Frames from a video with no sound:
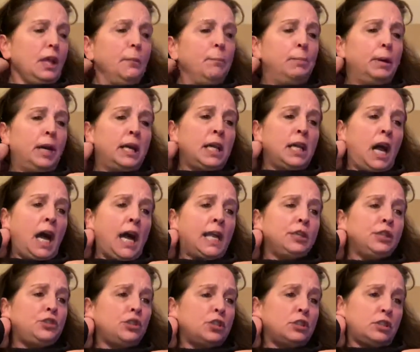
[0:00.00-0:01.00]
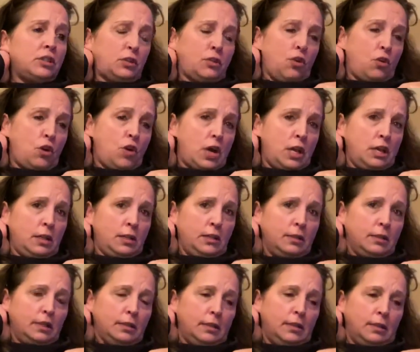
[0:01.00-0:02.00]
but I just thought
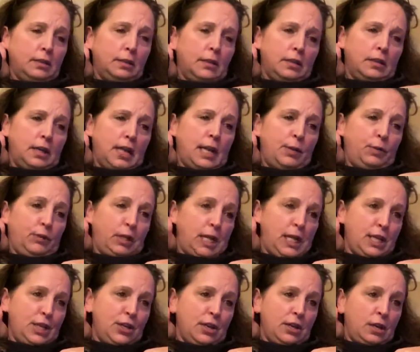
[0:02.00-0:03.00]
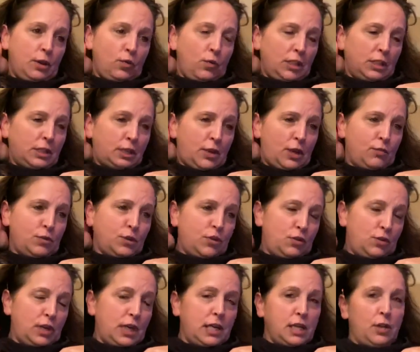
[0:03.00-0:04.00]
I would let you know what's going
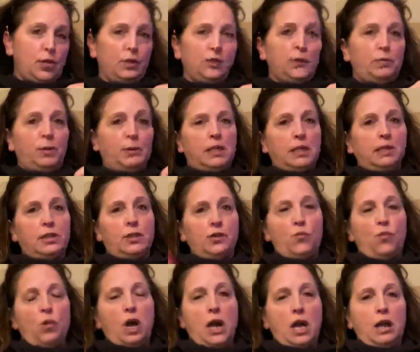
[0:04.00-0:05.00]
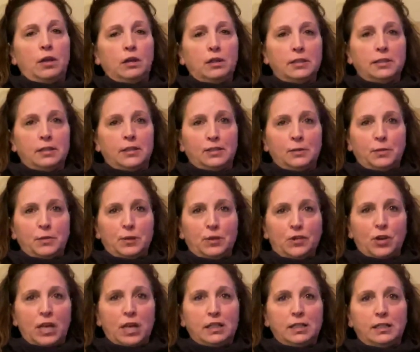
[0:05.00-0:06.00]
on. I know it's been a little while because it's been
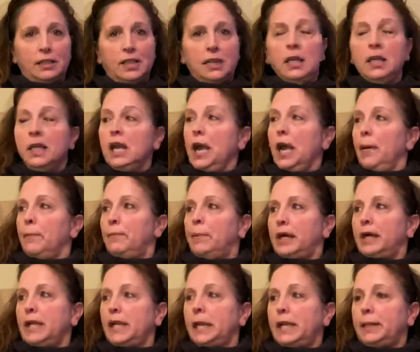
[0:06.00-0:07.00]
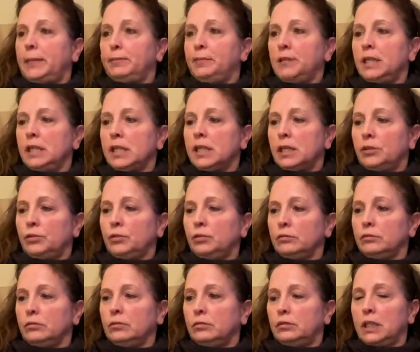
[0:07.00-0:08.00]
crazy. But, um, you know,
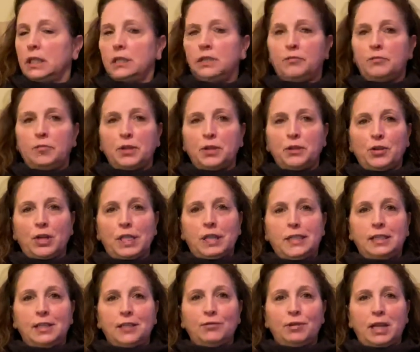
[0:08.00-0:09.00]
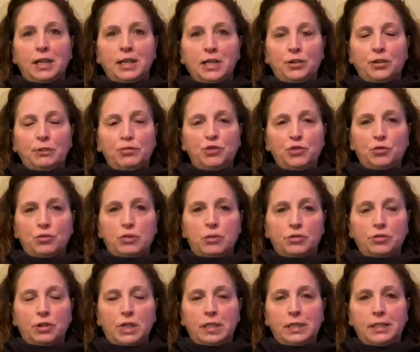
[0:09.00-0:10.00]
things have been crazy around here. I'm sure
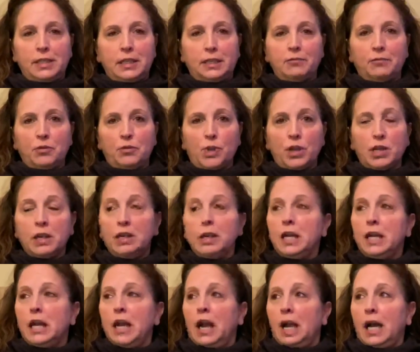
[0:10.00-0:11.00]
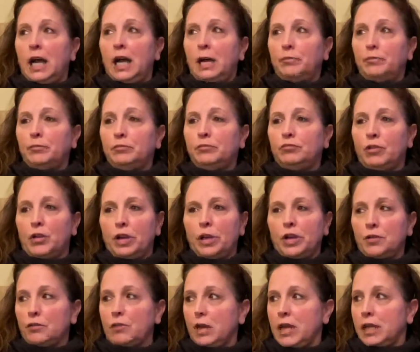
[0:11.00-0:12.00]
they're crazy everywhere, um,
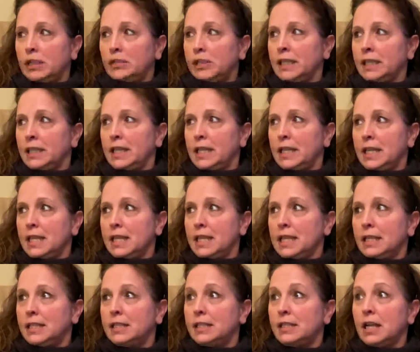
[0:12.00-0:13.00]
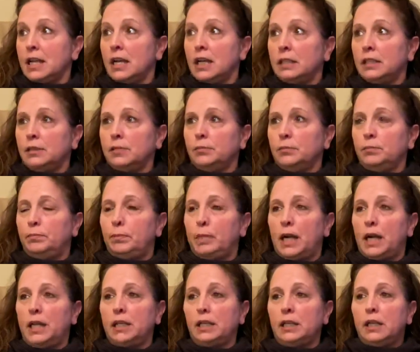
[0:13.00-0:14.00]
running around and getting things done.
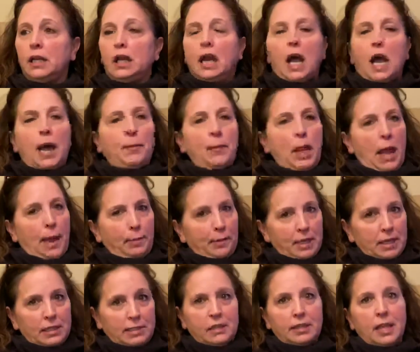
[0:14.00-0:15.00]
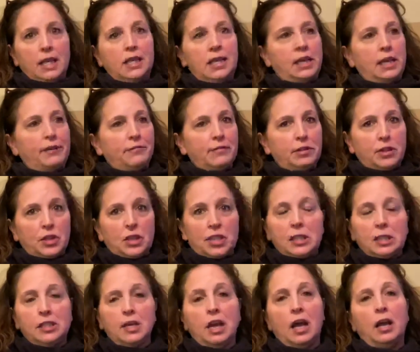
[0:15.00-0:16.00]
But I'm happy to say that
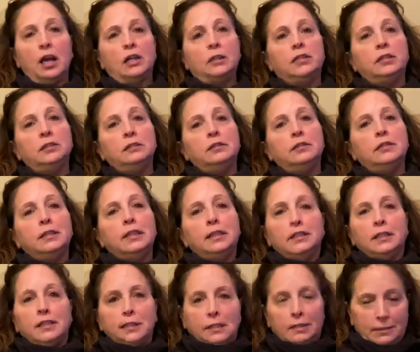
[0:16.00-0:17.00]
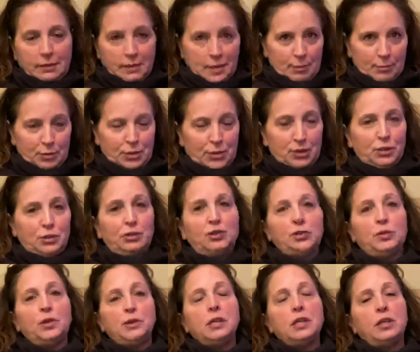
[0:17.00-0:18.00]
everything's done. I'm still
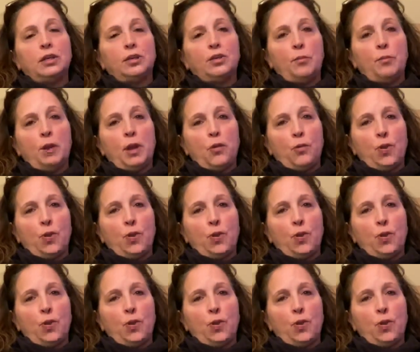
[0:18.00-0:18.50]
doing good on my